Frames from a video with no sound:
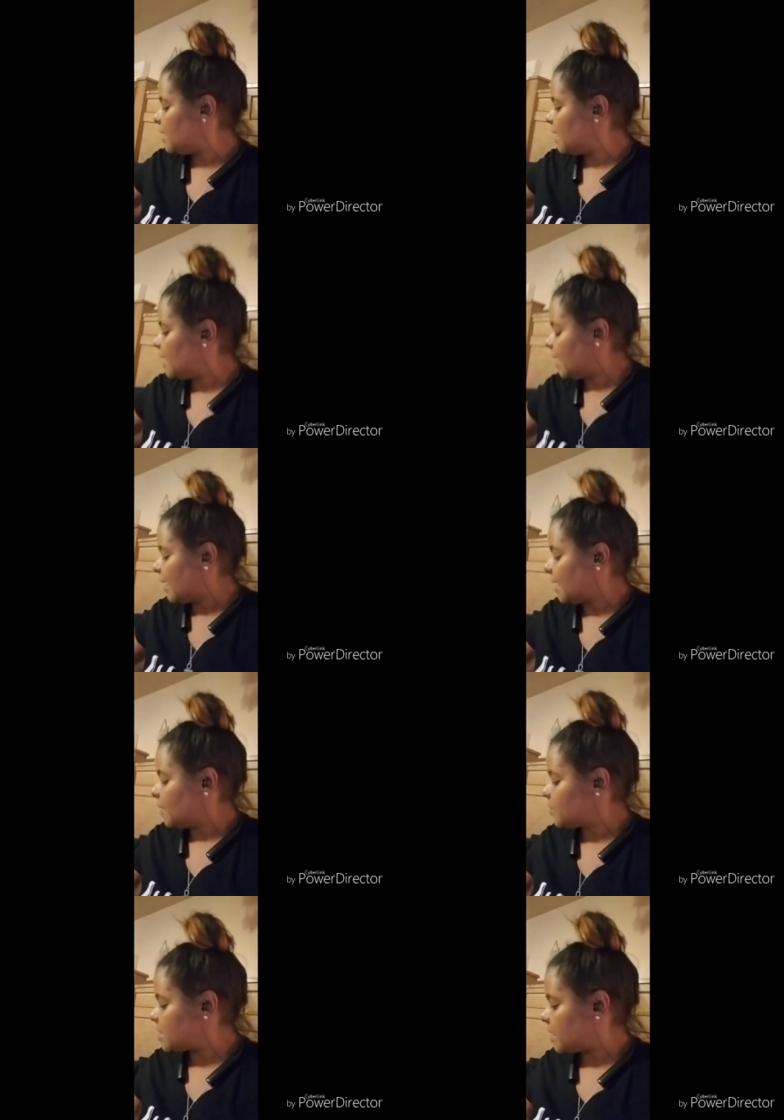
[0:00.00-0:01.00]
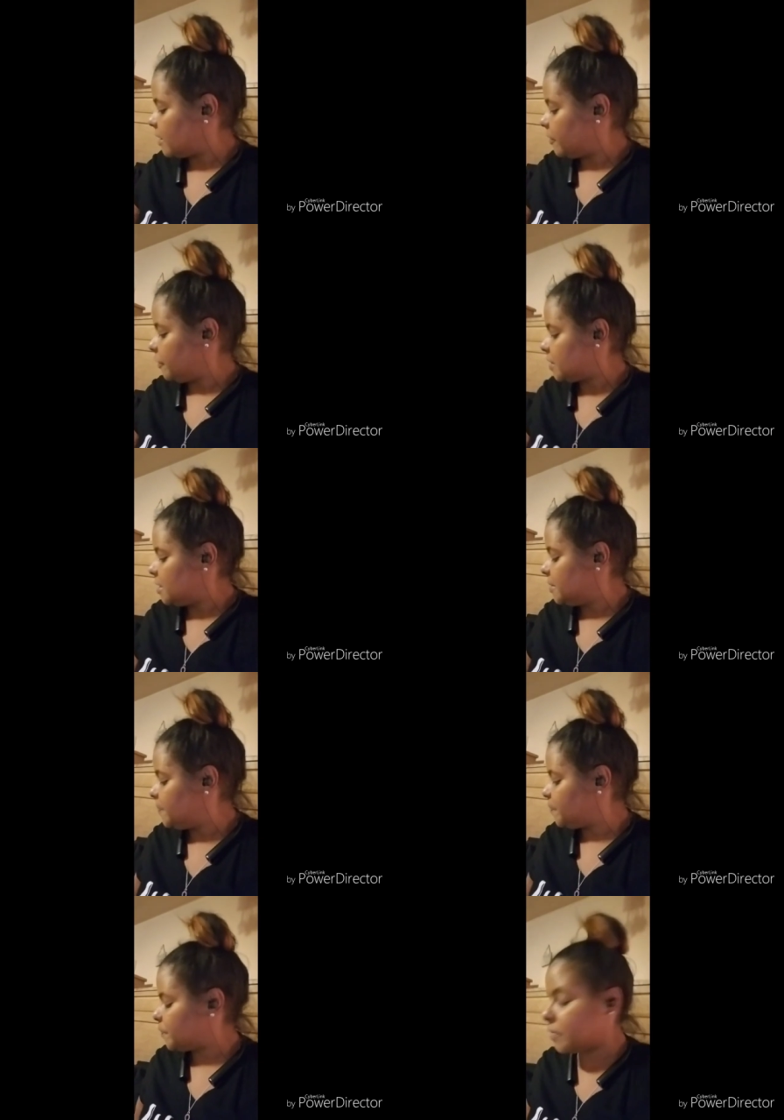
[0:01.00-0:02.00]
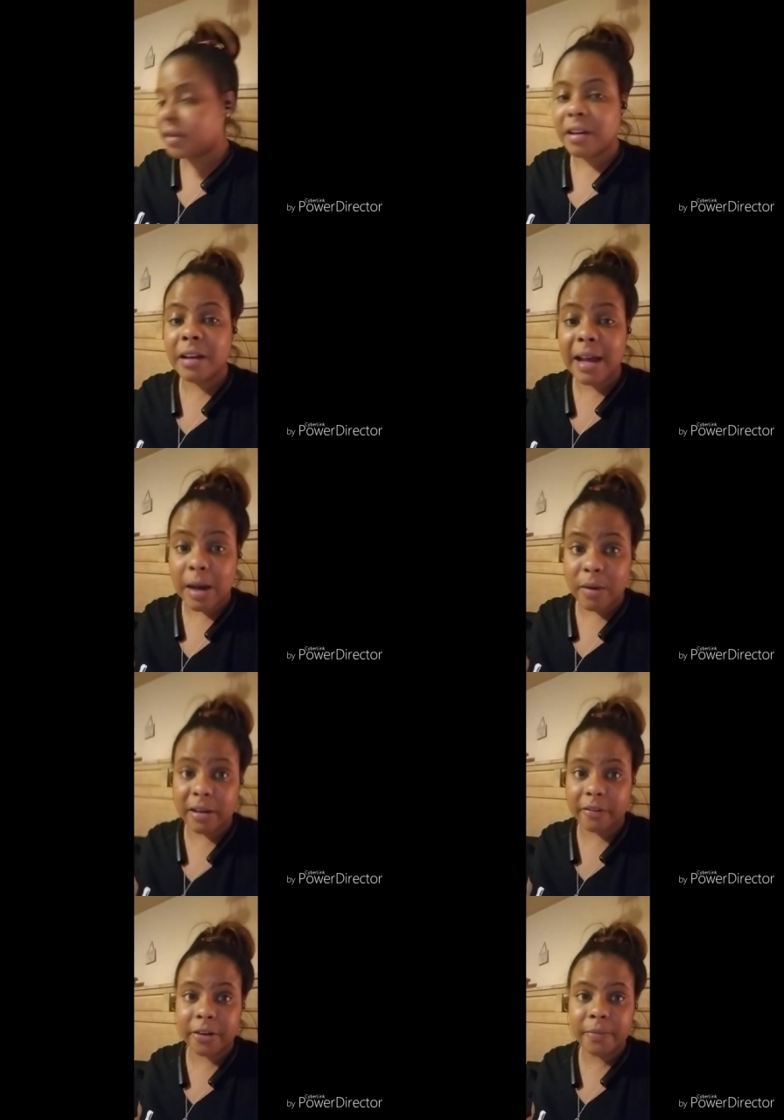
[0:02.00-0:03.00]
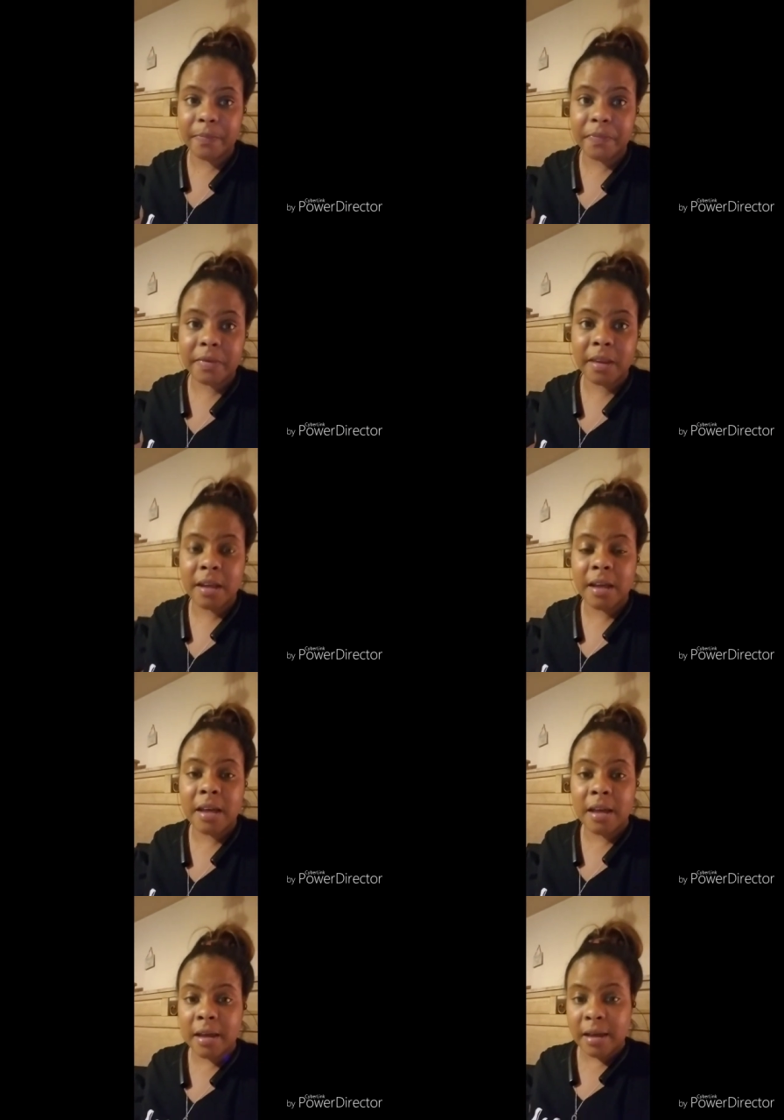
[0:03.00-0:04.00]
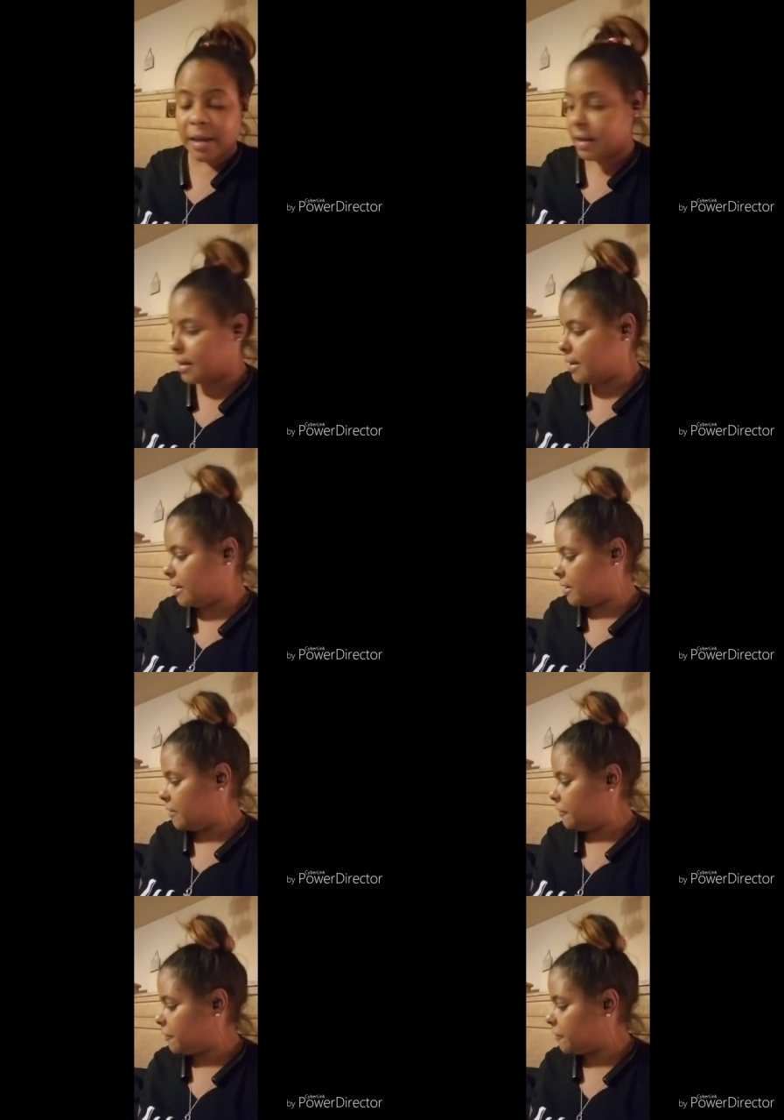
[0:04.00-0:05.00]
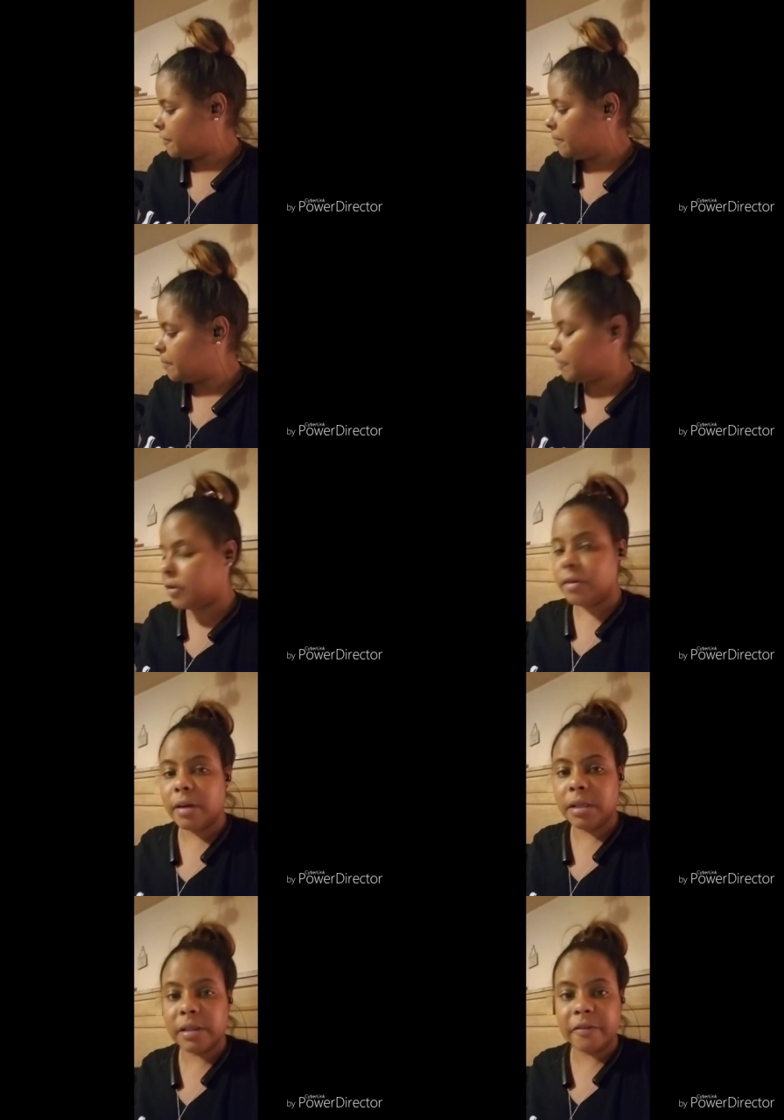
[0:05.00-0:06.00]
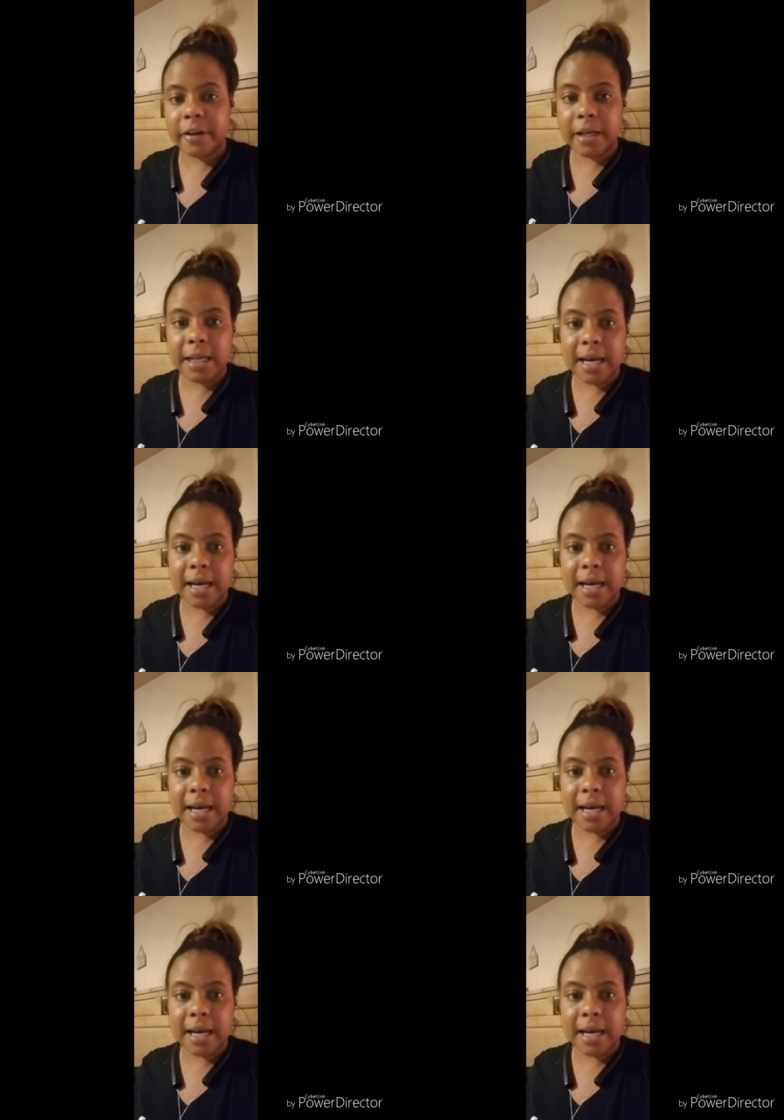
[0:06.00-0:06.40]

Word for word: And it was a gift. However, if you are looking for any kind